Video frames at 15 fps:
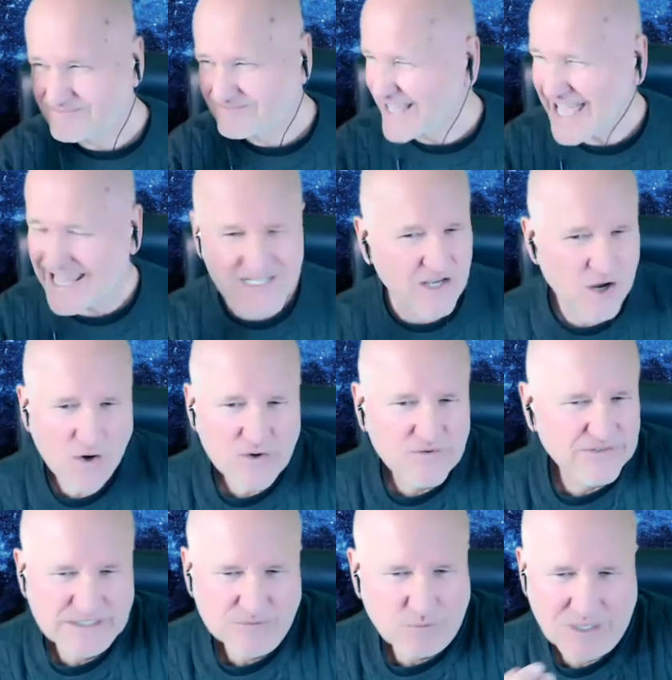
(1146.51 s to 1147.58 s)
had
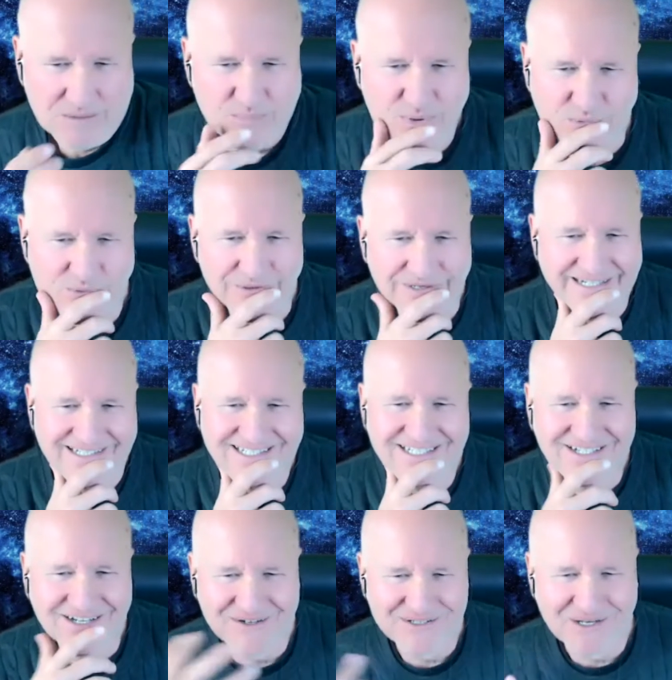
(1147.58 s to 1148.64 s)
COVID at one point,
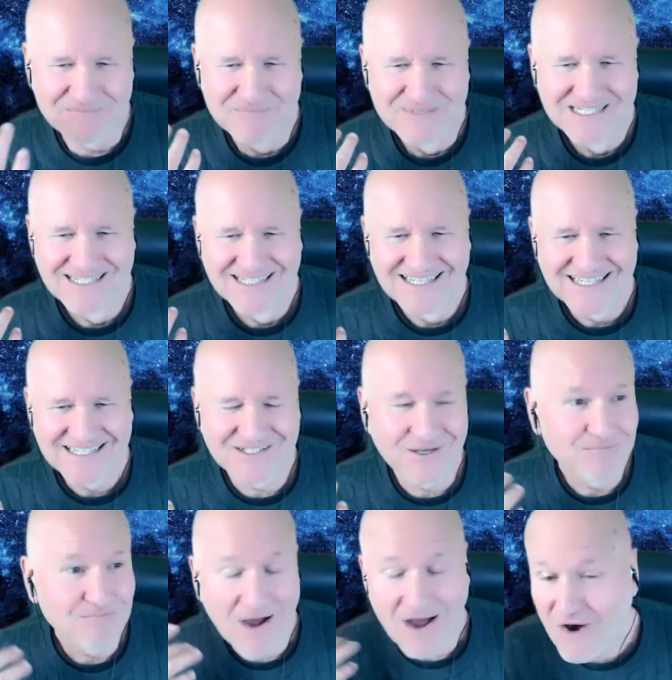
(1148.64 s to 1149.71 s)

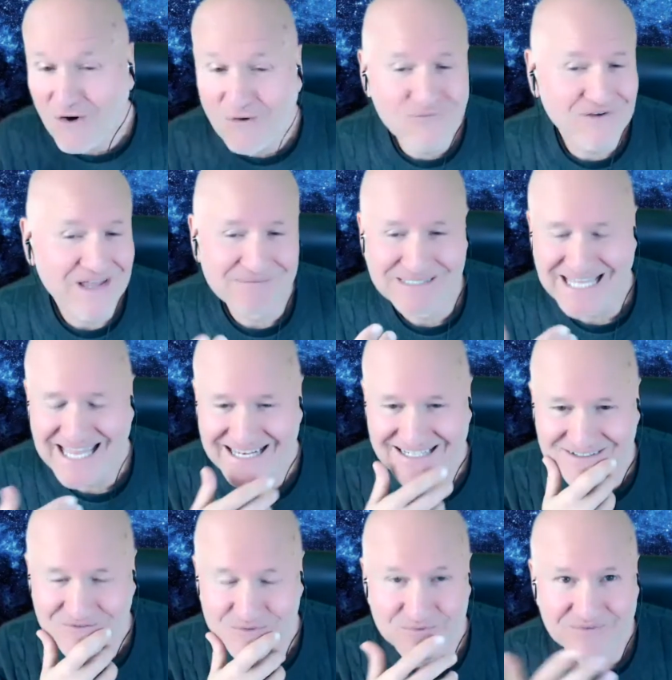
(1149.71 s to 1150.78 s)
and my whole family had
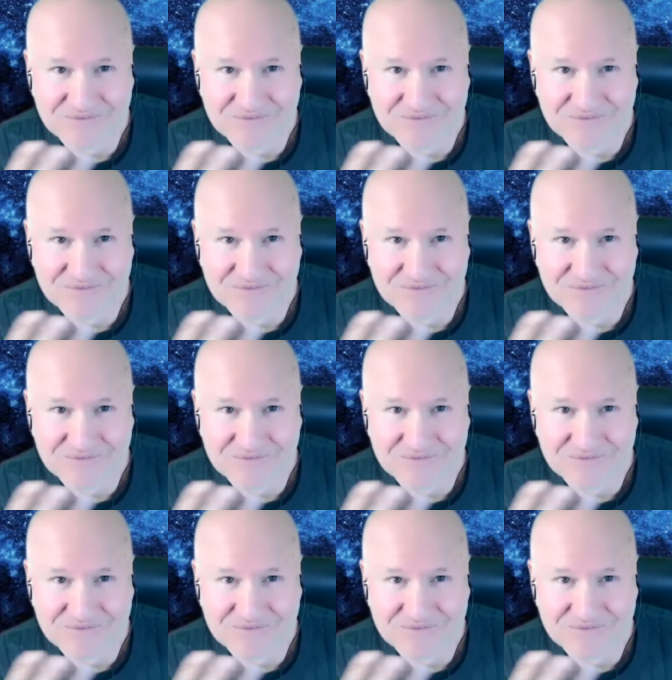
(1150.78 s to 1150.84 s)
it.